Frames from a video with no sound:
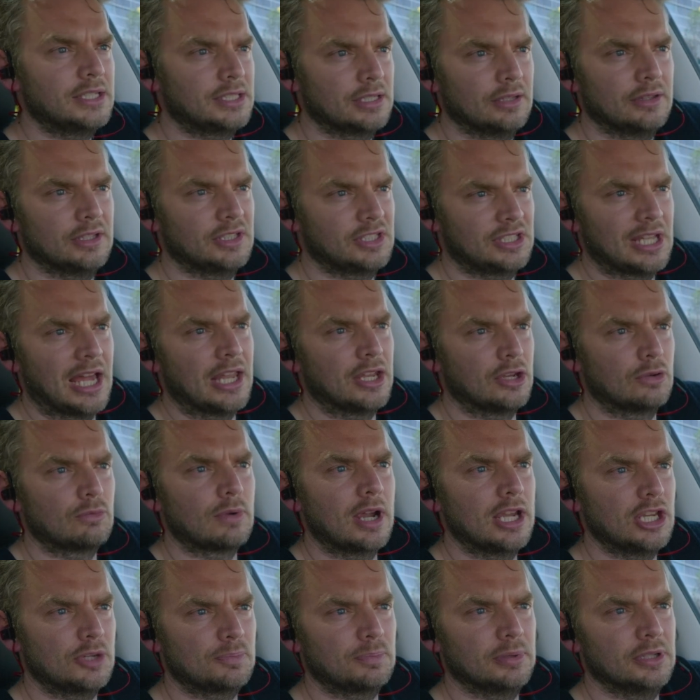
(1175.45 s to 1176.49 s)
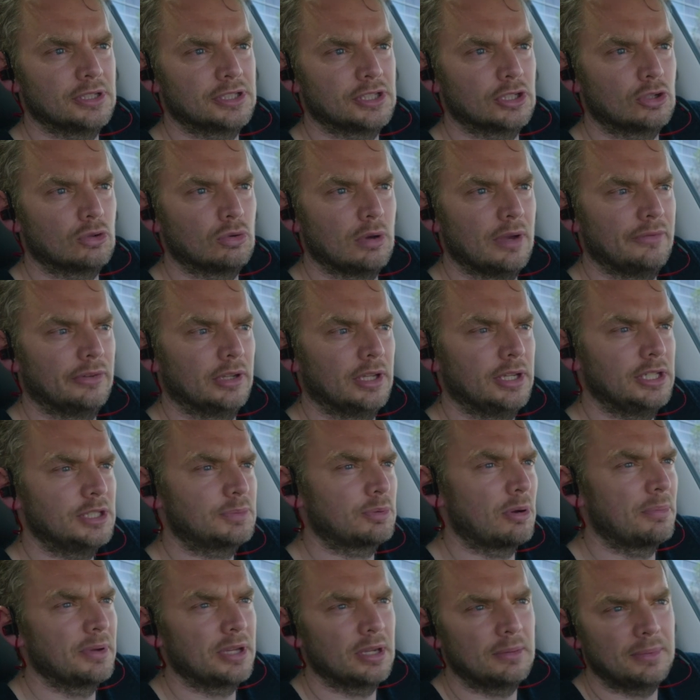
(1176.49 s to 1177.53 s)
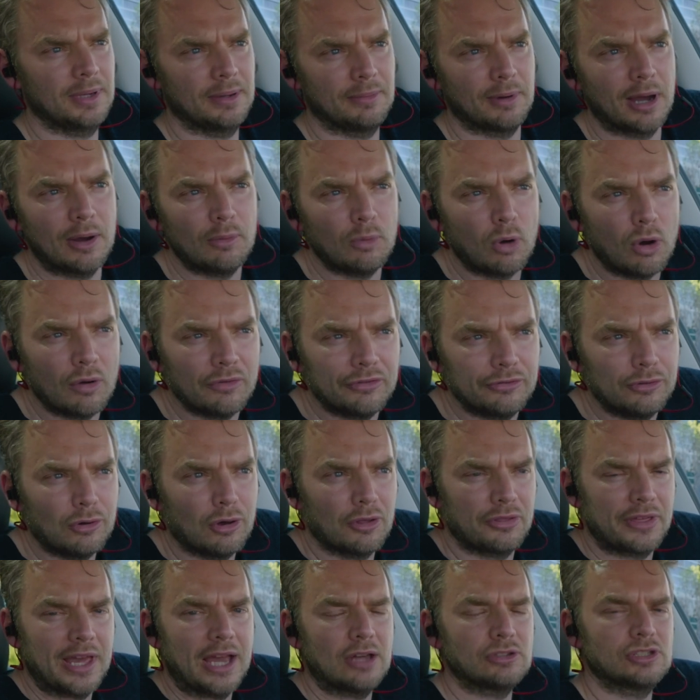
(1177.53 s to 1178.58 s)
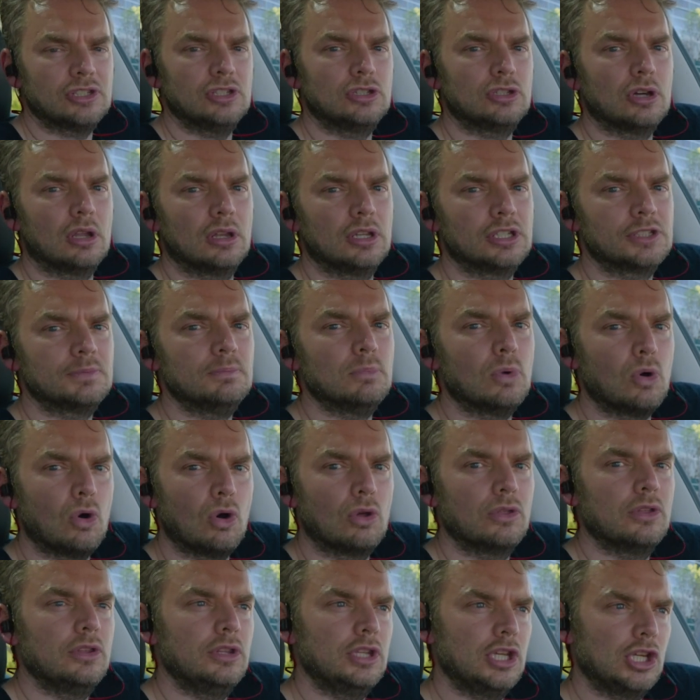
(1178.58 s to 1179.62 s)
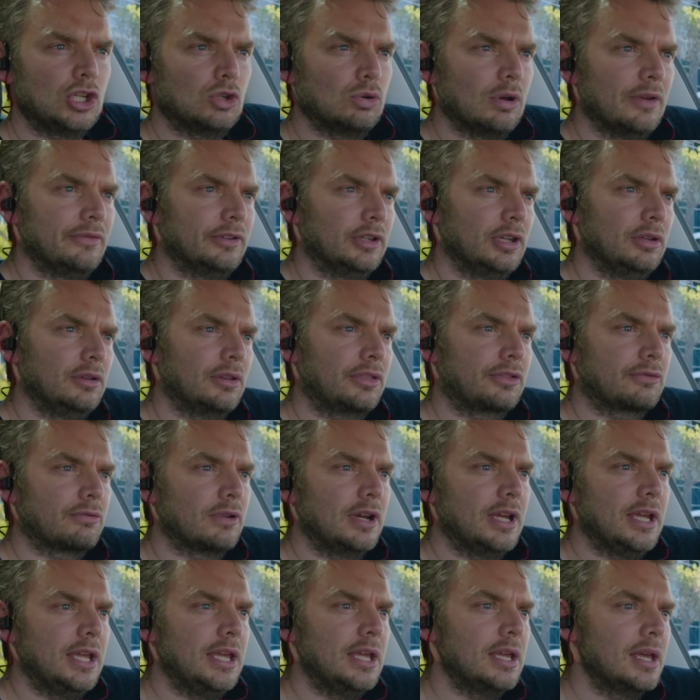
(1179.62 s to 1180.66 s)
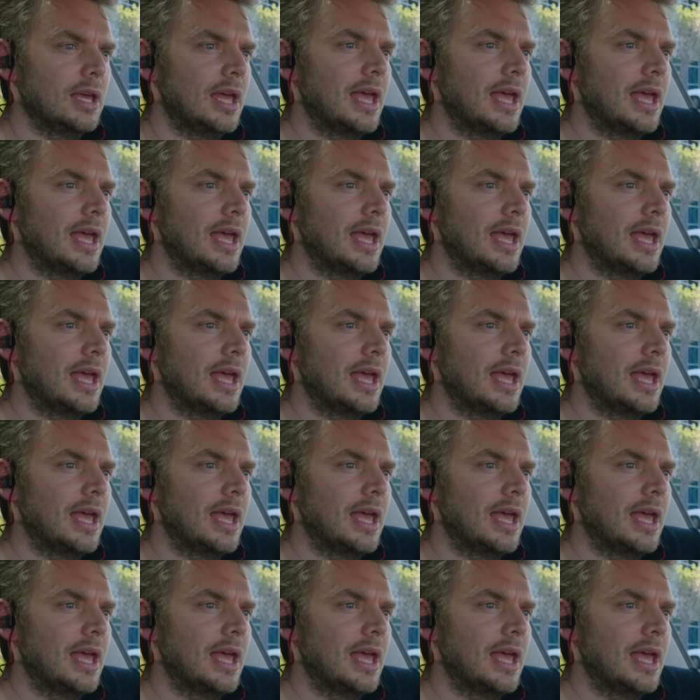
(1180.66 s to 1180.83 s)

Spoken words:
so the standard range plus equivalent, it's probably going to be about, what, $4,000 more than the equivalent 3.